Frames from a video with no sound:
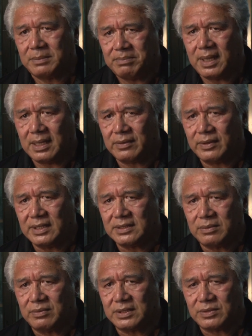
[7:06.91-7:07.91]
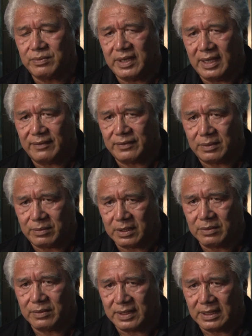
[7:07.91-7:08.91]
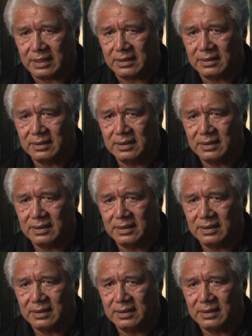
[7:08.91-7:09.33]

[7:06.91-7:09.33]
boundaries in which we have to work within.